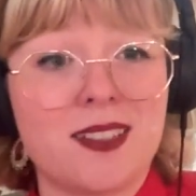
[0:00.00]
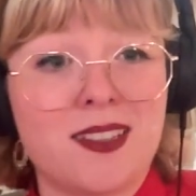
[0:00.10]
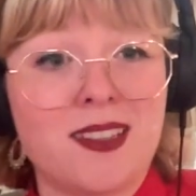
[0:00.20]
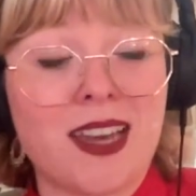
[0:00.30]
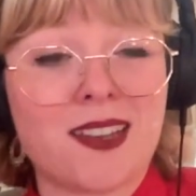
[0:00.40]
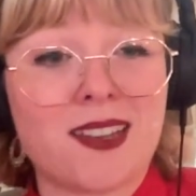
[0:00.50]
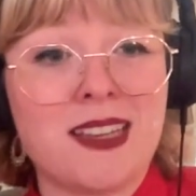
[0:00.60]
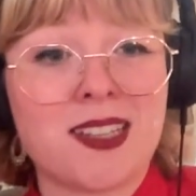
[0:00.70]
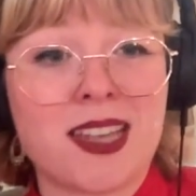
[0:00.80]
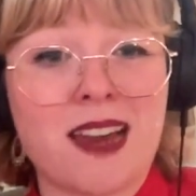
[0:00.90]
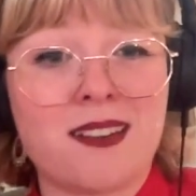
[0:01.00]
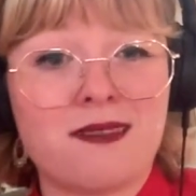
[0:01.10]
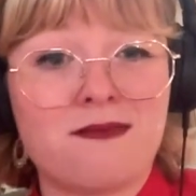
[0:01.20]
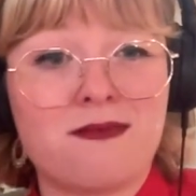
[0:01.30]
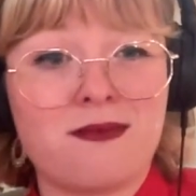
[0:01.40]
like into
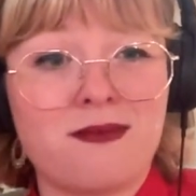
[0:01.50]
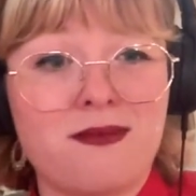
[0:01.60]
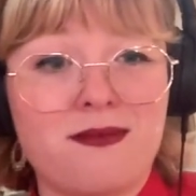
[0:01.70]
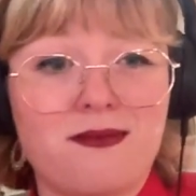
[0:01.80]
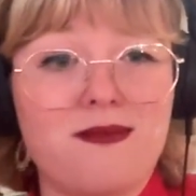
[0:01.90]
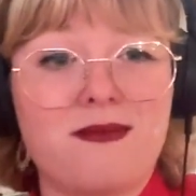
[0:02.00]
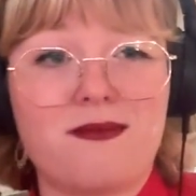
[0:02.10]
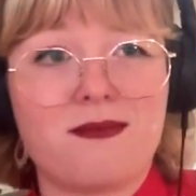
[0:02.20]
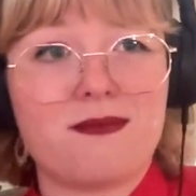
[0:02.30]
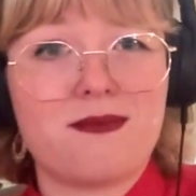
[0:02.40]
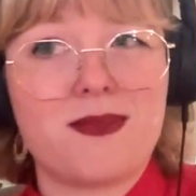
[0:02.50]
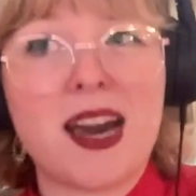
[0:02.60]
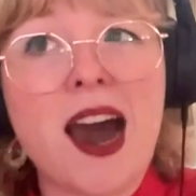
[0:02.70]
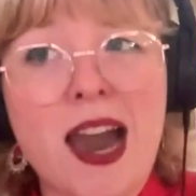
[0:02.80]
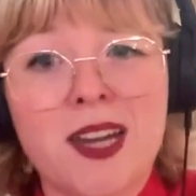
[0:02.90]
the
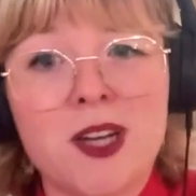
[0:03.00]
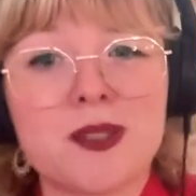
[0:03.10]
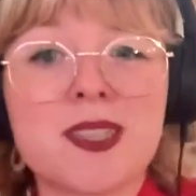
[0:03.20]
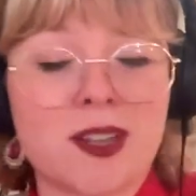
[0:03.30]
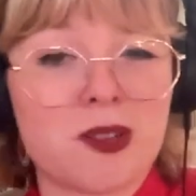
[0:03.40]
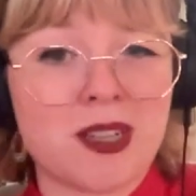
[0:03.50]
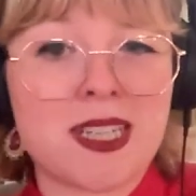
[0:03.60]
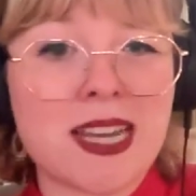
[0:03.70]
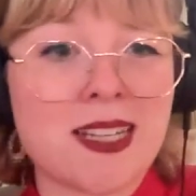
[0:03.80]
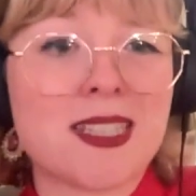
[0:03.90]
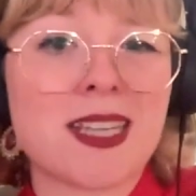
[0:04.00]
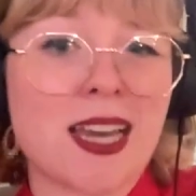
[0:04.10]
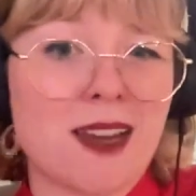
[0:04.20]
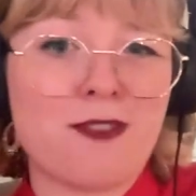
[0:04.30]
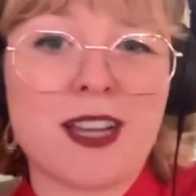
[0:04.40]
high notes that Christine is
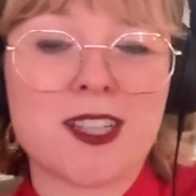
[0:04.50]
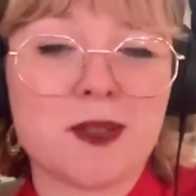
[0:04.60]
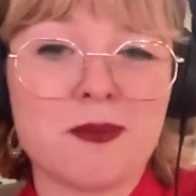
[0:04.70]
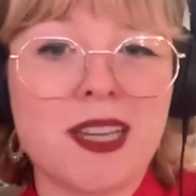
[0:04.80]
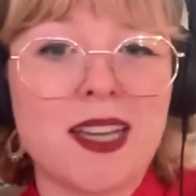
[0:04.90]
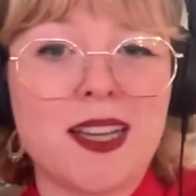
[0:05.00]
singing in Phantom.